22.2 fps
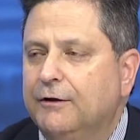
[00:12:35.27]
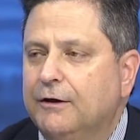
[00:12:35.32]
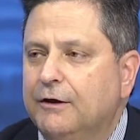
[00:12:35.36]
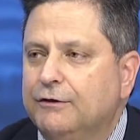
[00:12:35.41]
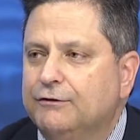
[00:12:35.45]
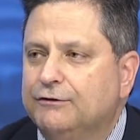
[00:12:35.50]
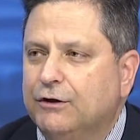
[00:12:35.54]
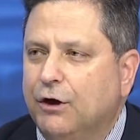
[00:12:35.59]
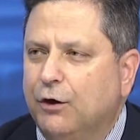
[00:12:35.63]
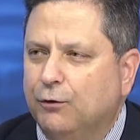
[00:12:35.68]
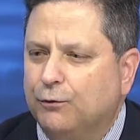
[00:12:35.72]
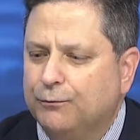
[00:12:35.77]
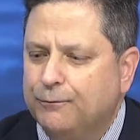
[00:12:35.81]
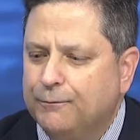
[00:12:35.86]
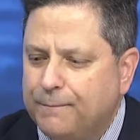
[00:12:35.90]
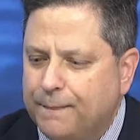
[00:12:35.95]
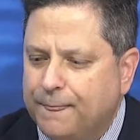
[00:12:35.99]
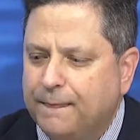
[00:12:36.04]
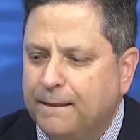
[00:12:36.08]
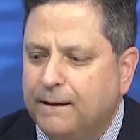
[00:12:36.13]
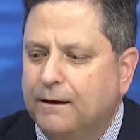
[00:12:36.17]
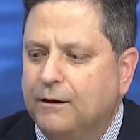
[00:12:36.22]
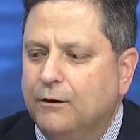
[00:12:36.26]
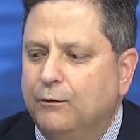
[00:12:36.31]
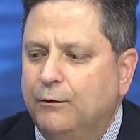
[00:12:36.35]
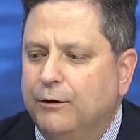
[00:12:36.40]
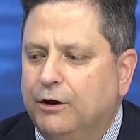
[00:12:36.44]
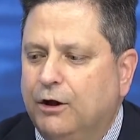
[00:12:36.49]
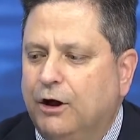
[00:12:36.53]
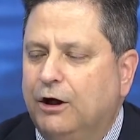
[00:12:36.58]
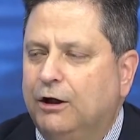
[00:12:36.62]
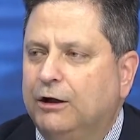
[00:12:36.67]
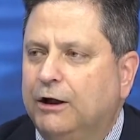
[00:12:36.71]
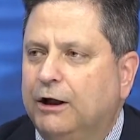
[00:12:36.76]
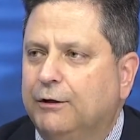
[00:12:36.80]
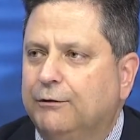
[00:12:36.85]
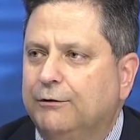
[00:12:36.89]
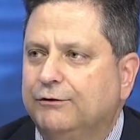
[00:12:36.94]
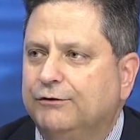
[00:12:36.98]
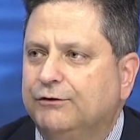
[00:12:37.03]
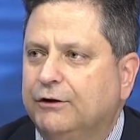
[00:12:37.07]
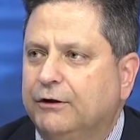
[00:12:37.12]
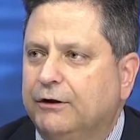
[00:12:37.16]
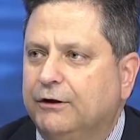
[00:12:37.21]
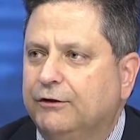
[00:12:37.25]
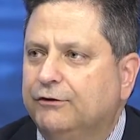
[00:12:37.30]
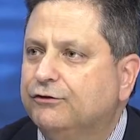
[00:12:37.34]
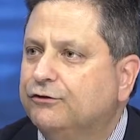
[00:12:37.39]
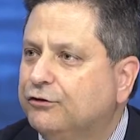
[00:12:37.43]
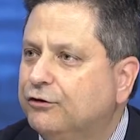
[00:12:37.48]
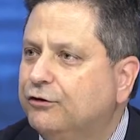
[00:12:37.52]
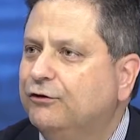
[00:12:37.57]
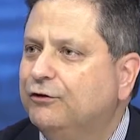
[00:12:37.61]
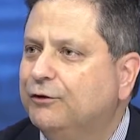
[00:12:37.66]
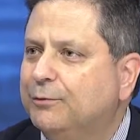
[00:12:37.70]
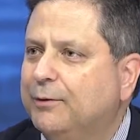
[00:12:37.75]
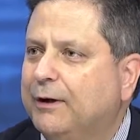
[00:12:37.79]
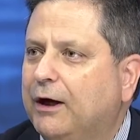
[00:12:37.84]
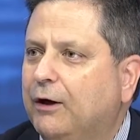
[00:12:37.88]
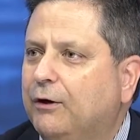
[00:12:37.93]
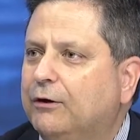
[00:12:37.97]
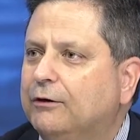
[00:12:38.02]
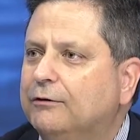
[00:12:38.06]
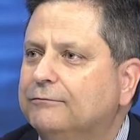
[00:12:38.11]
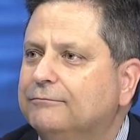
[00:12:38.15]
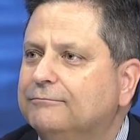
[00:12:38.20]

So we call it like we see it. It's truth to power.